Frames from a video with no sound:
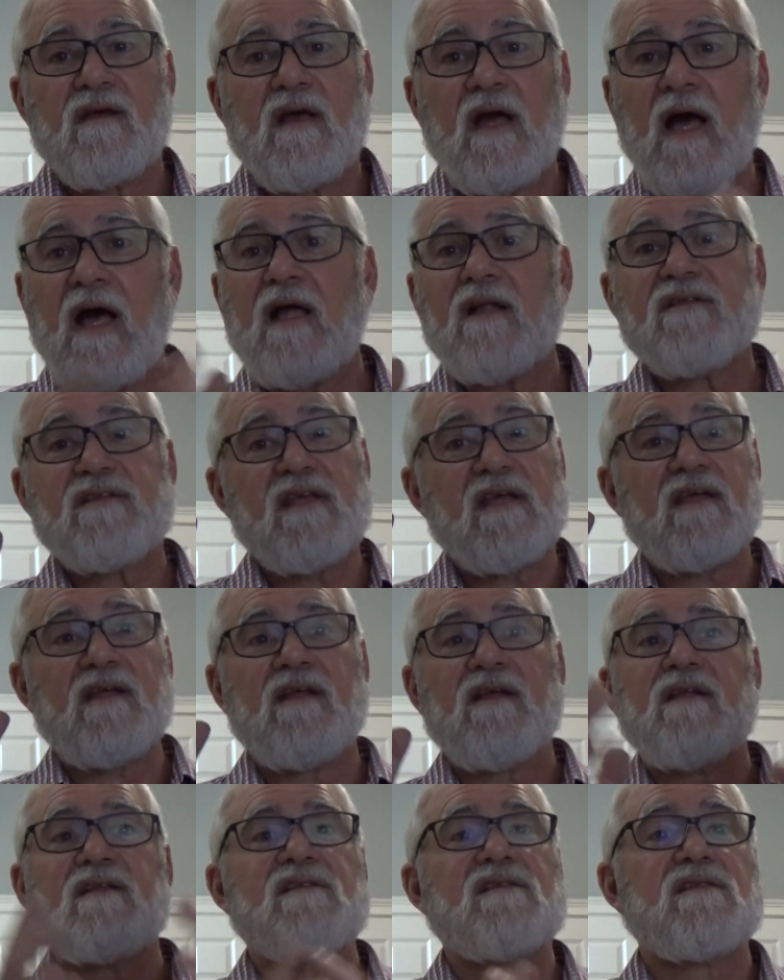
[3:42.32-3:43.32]
I'll tell
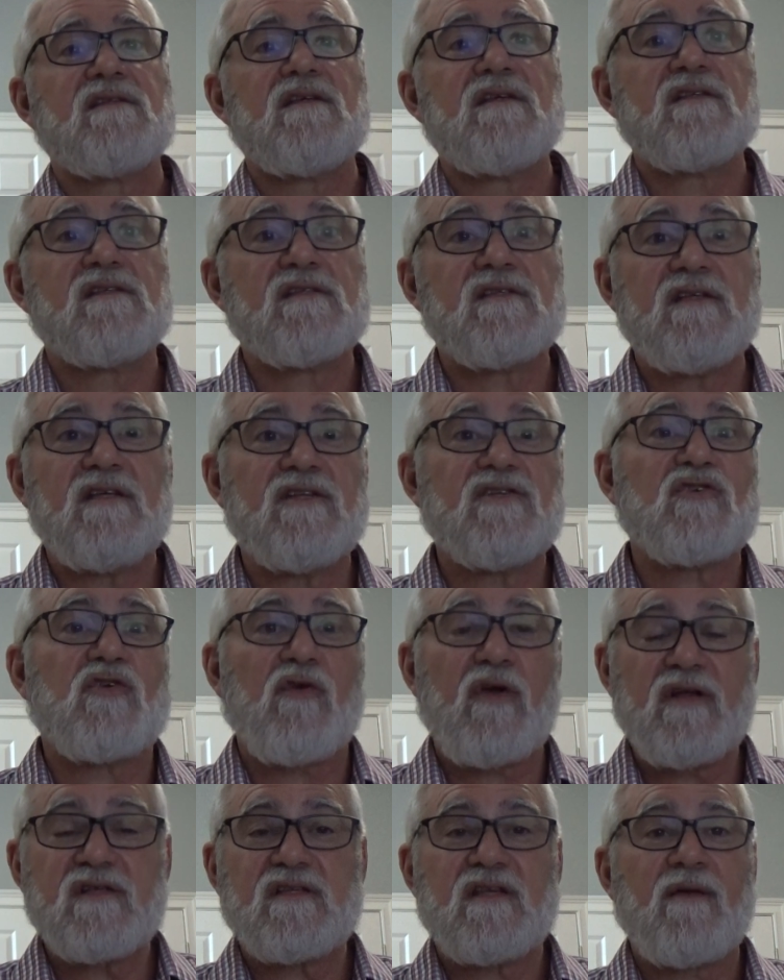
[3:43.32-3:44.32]
you, it's
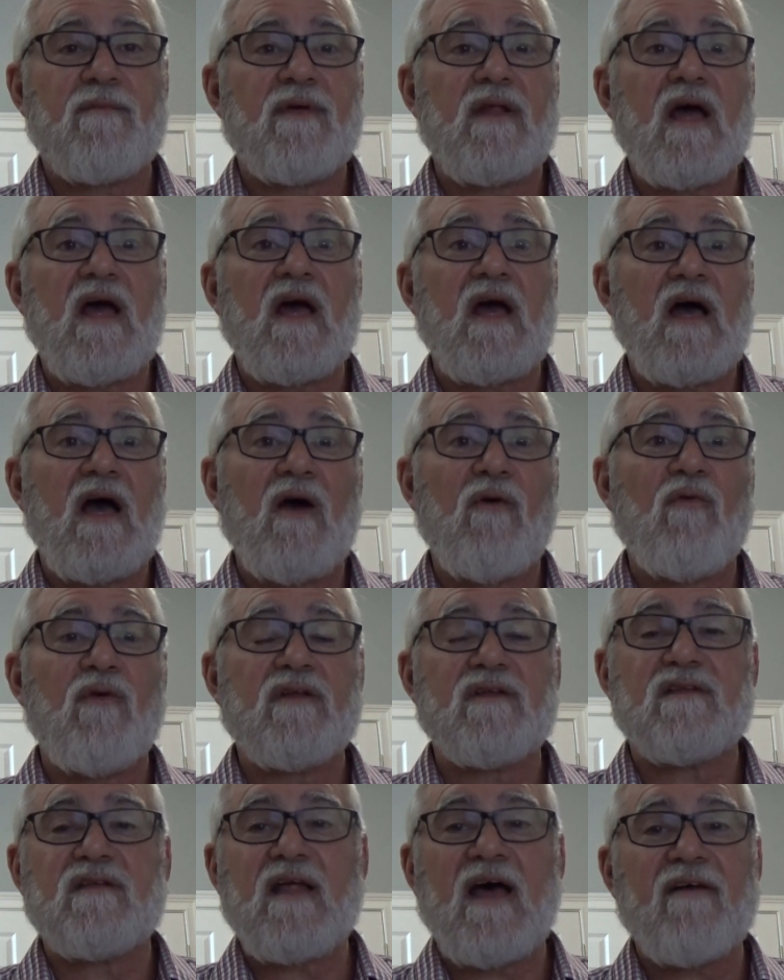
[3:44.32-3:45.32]
crazy. I mean,
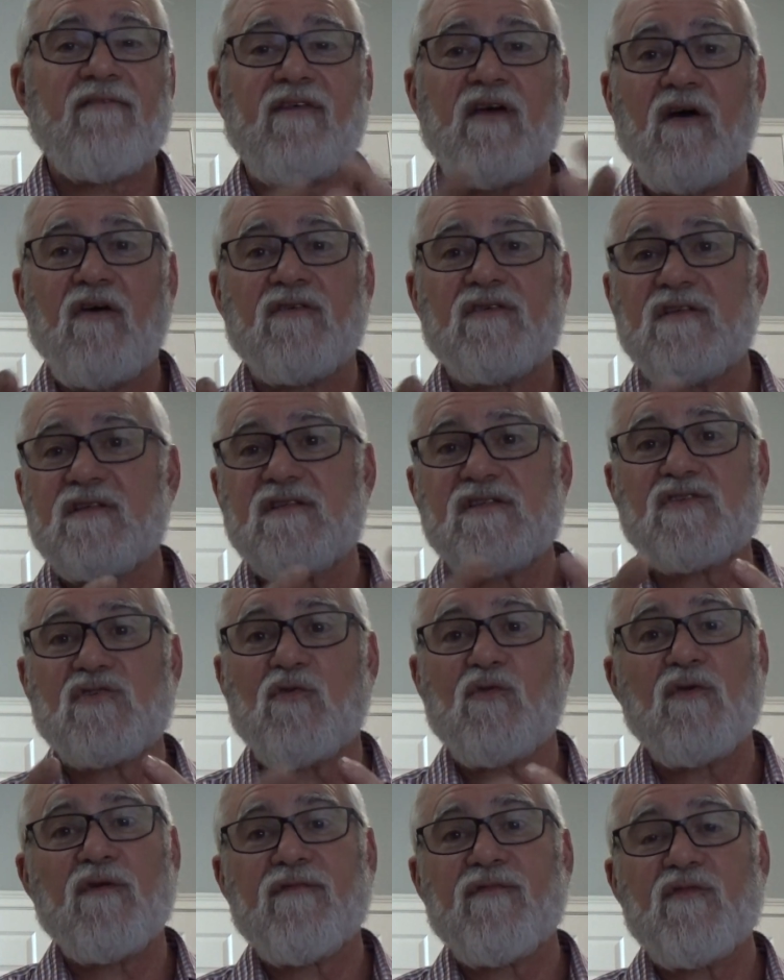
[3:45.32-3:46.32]
I've gone to the
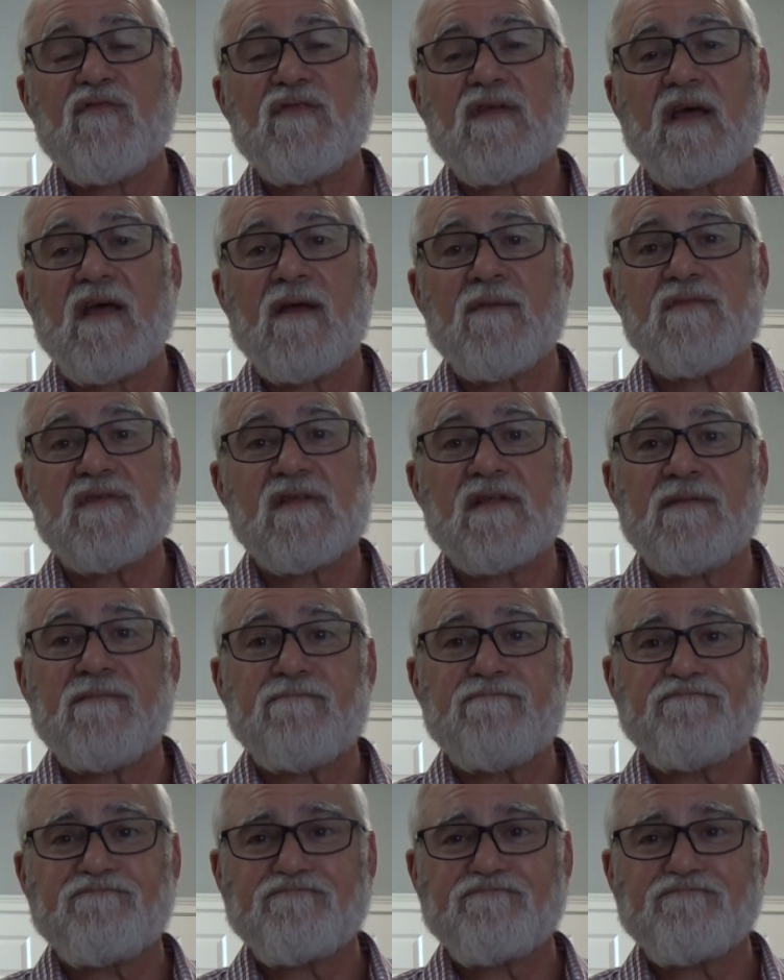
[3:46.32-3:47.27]
store a few times and